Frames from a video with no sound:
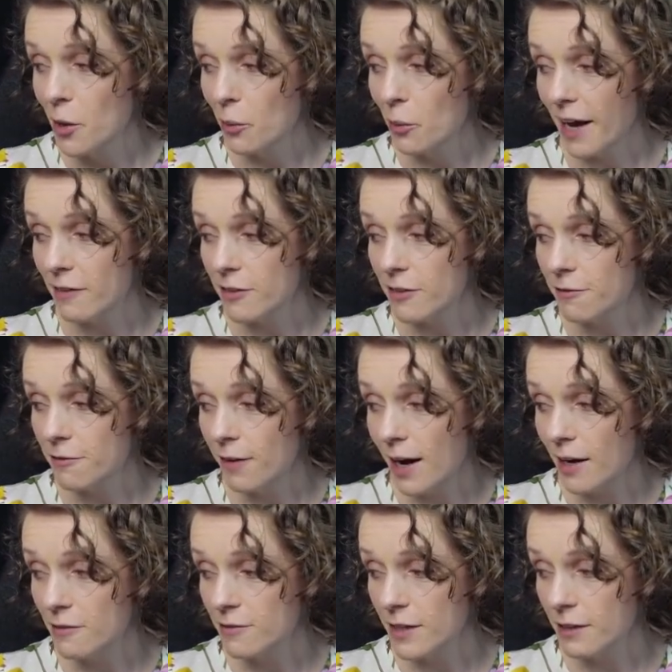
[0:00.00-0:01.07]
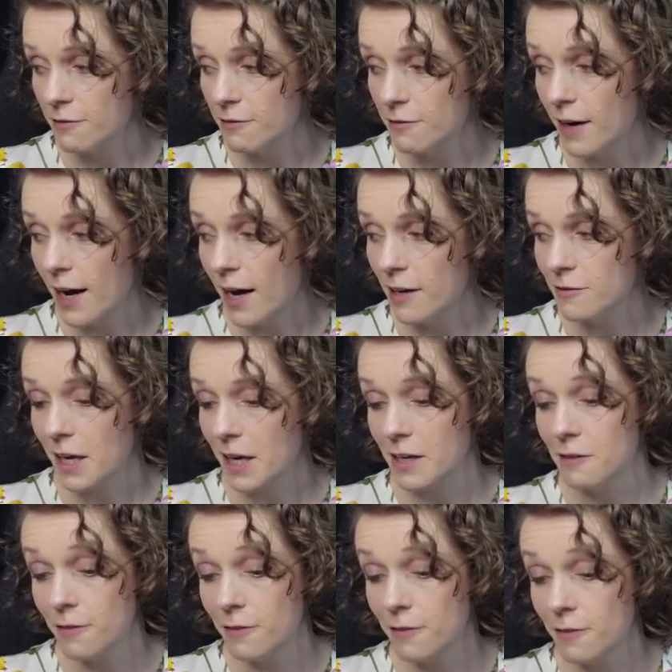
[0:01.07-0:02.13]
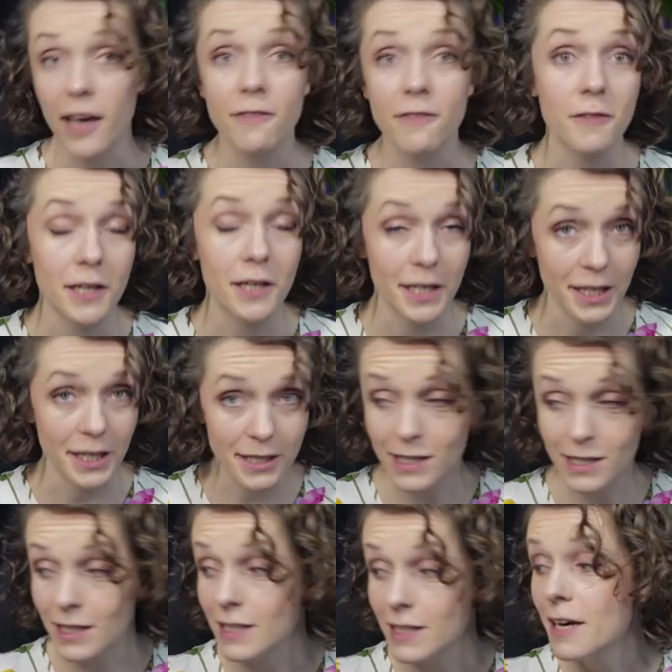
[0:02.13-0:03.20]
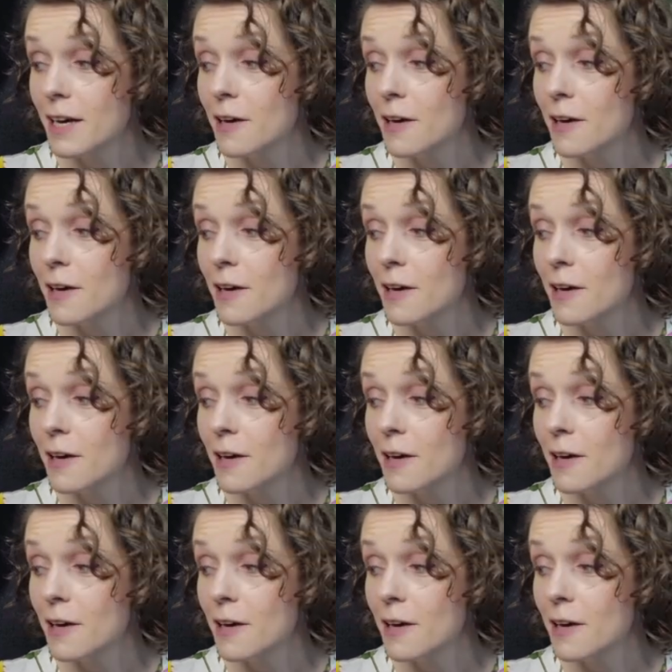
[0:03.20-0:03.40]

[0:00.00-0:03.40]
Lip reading: We have a 5, a 5, and a 5. Easy.